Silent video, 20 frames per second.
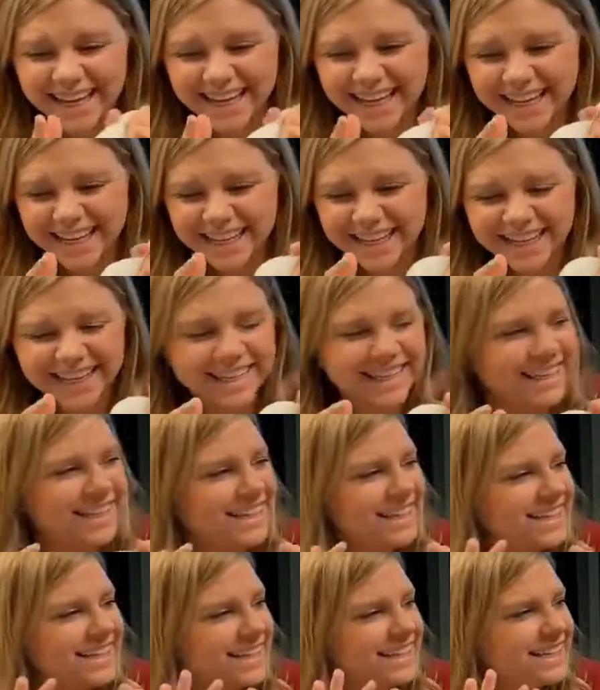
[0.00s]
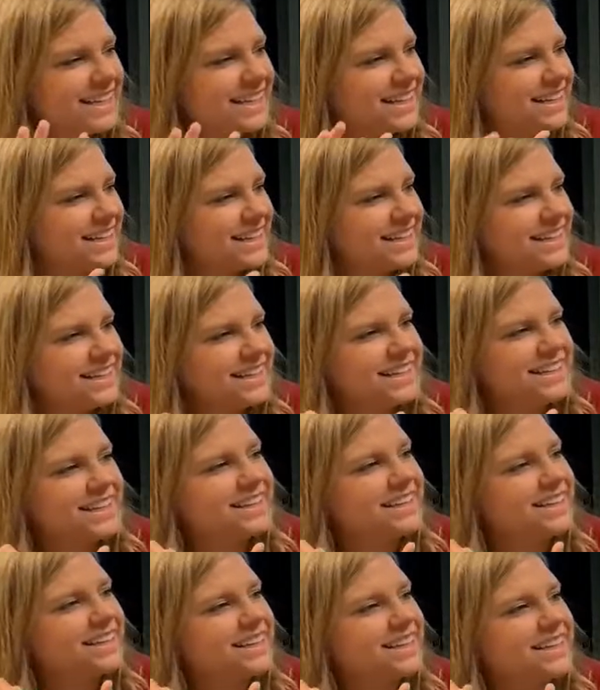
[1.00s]

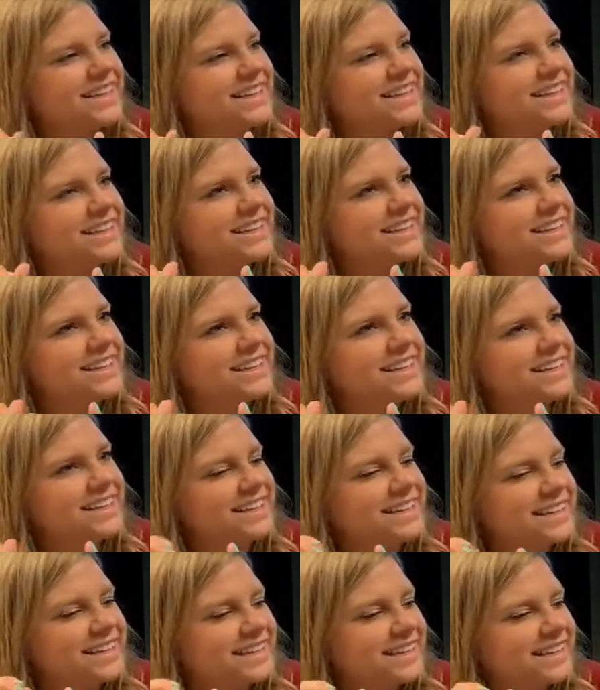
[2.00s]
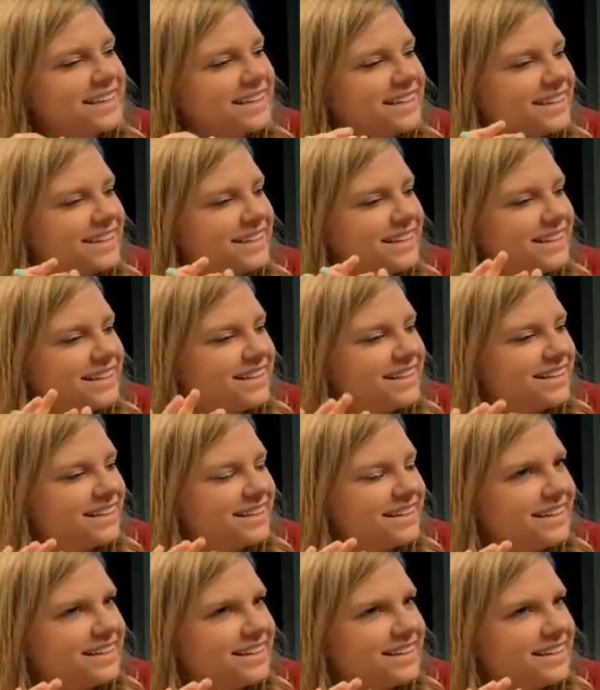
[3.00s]

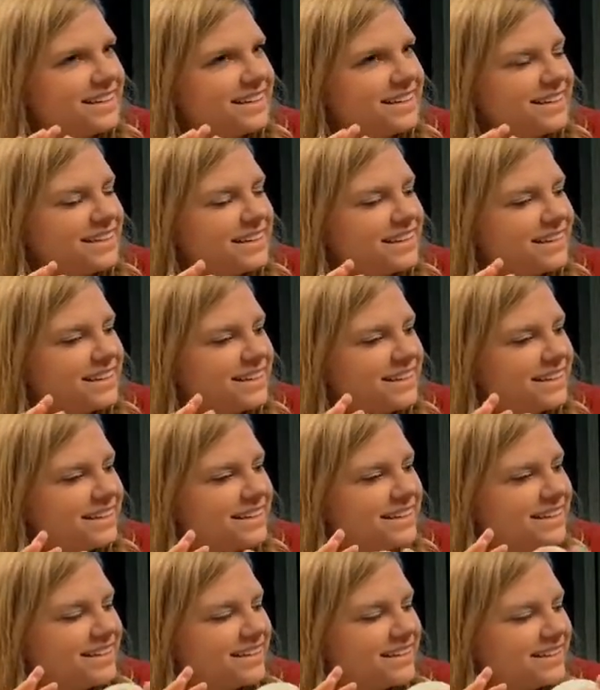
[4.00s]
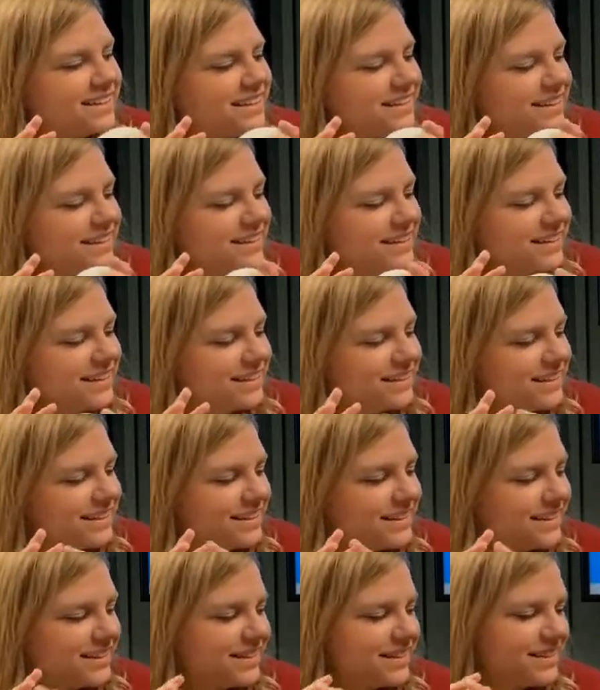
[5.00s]

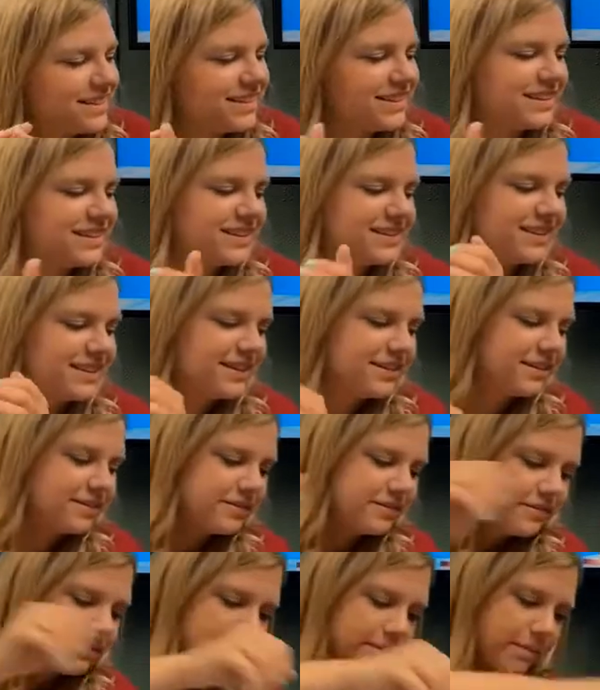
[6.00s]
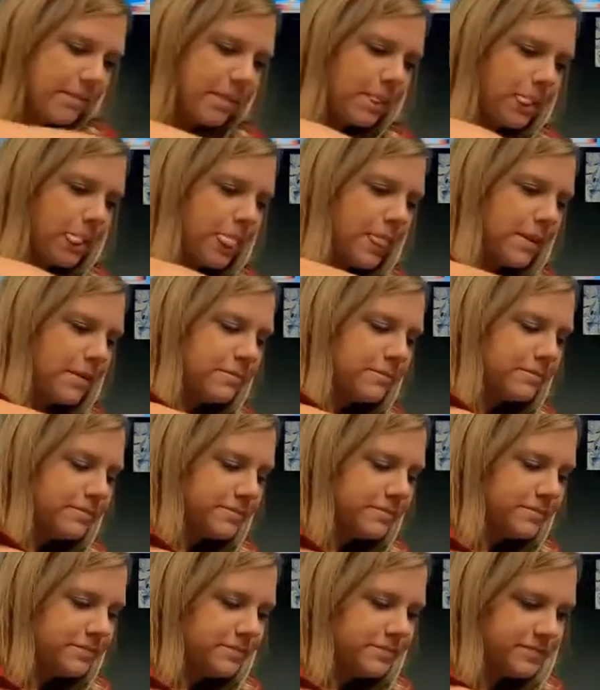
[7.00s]
[no speech]